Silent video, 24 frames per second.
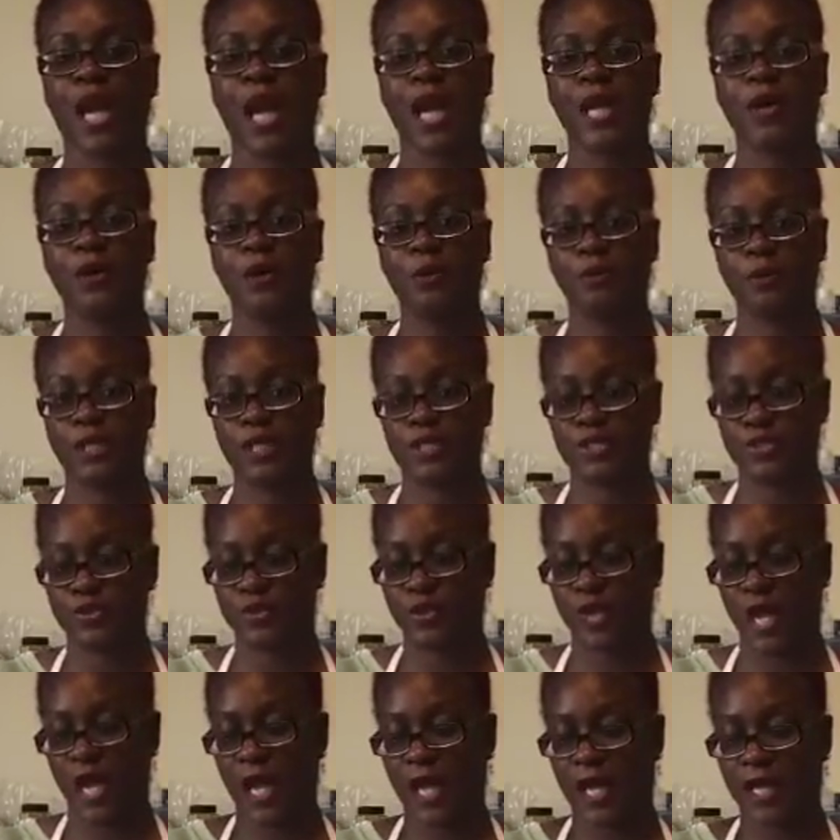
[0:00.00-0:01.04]
I hope that
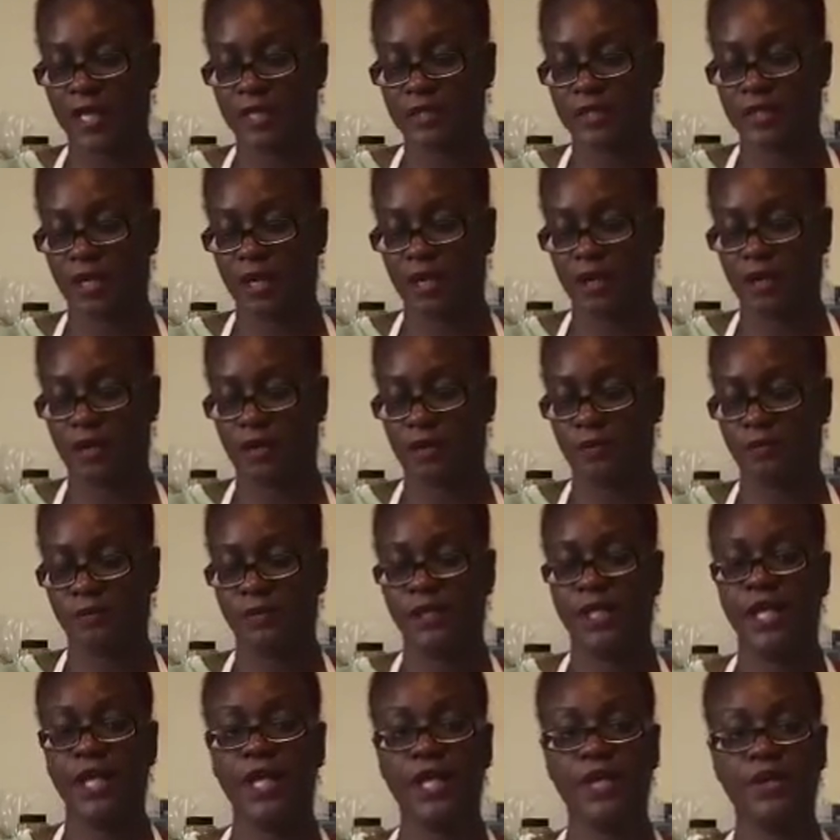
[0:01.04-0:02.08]
you guys
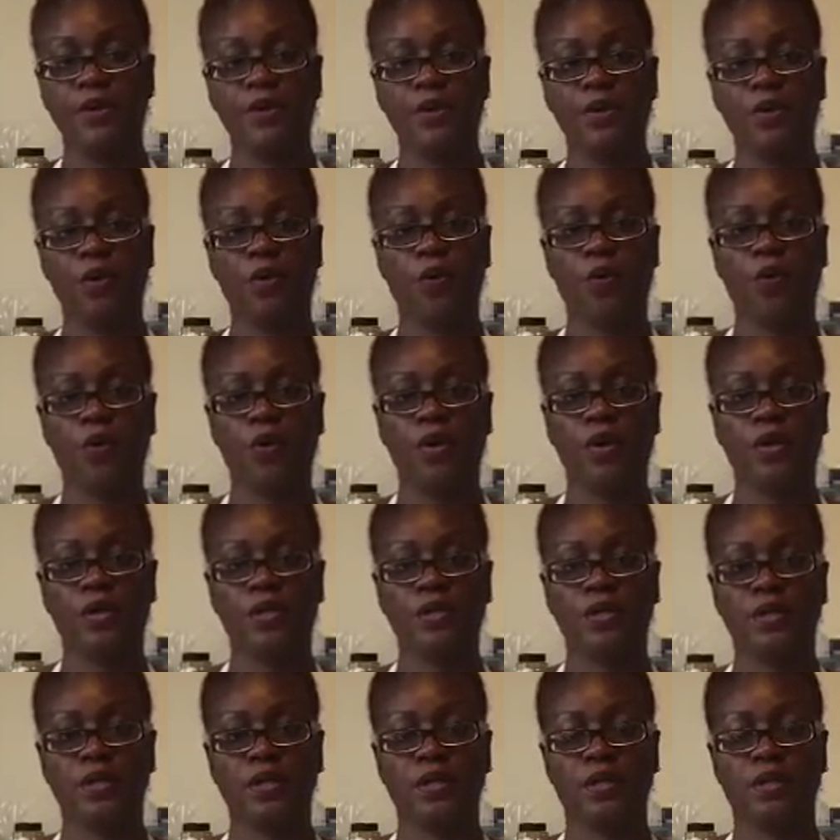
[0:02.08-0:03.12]
here
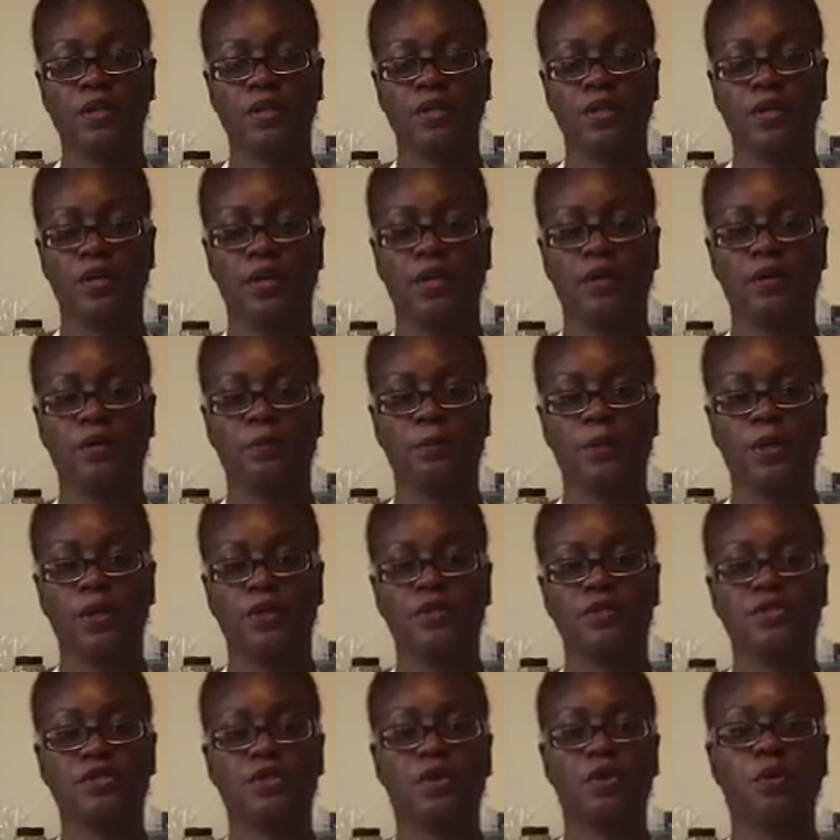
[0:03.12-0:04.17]
on the
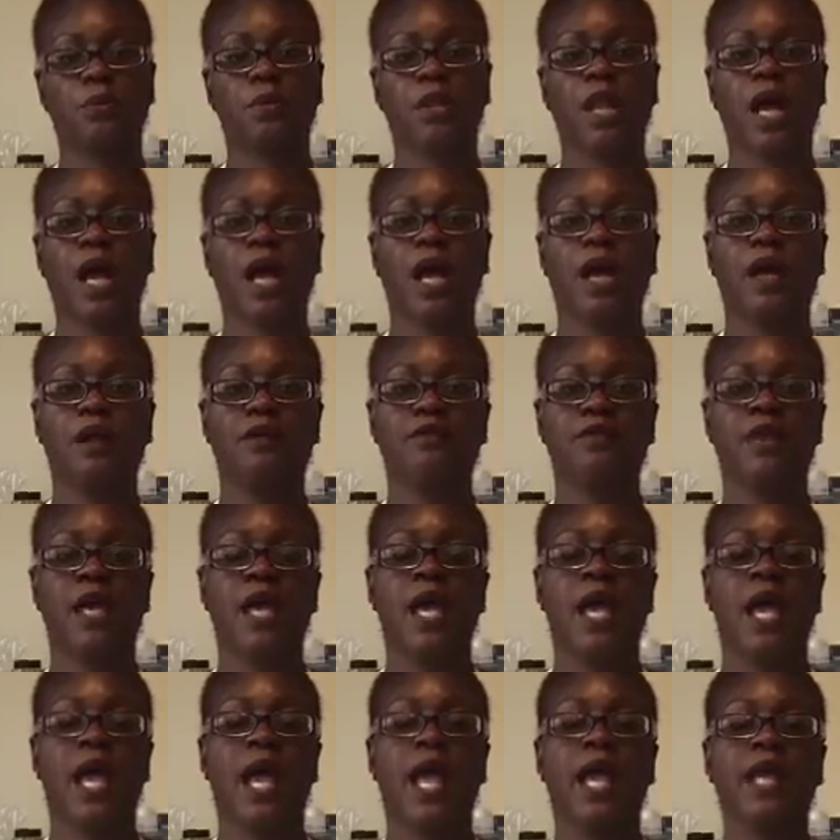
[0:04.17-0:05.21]
Periscope Live,
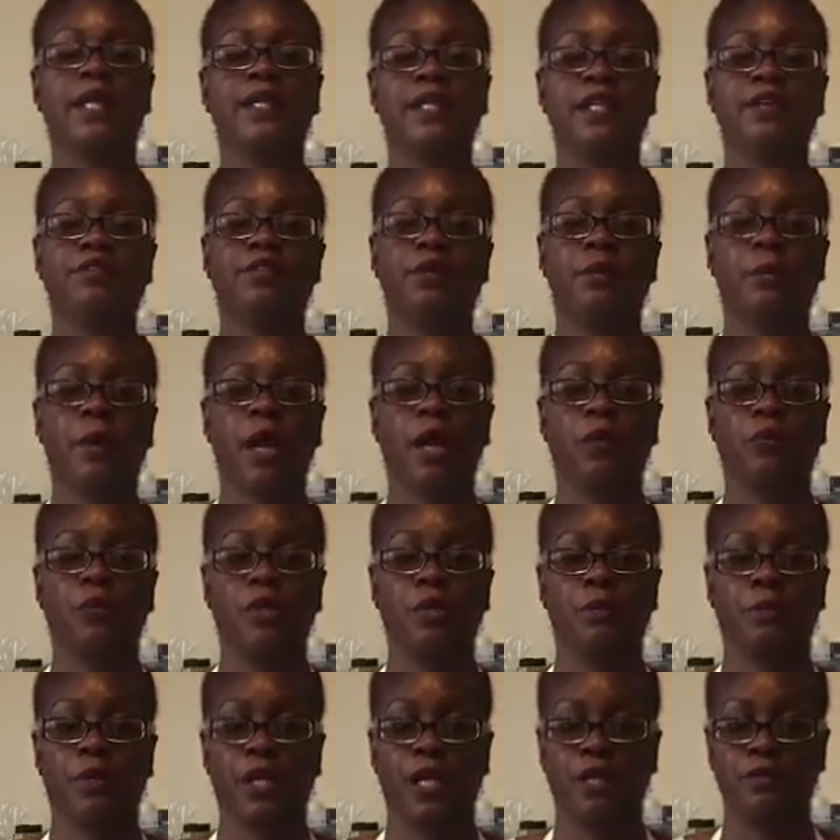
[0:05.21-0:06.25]
and even my
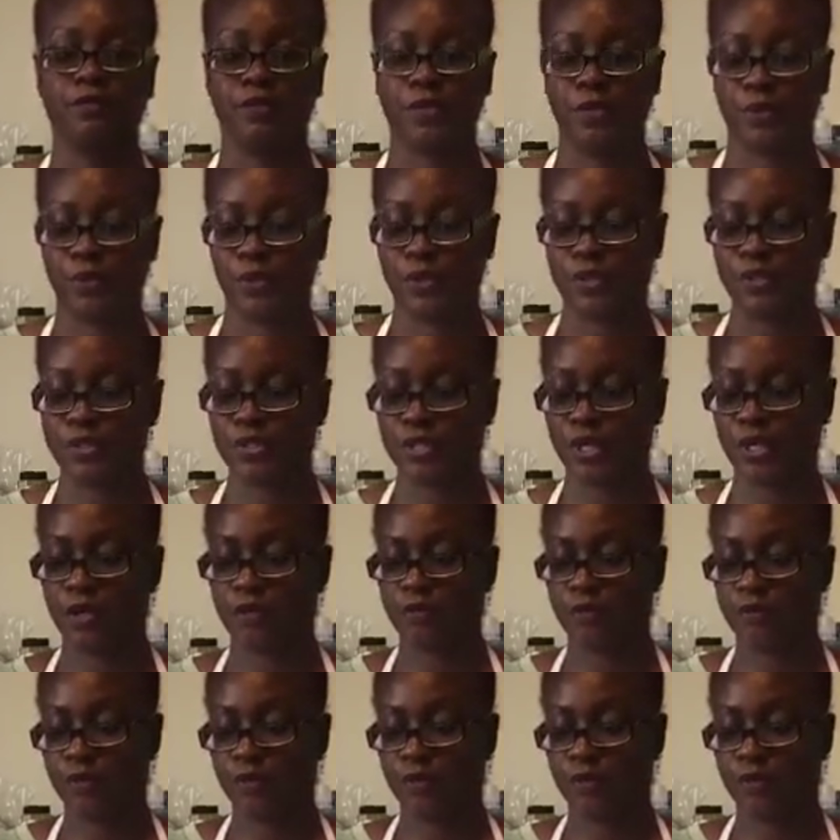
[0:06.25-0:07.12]
replay viewers,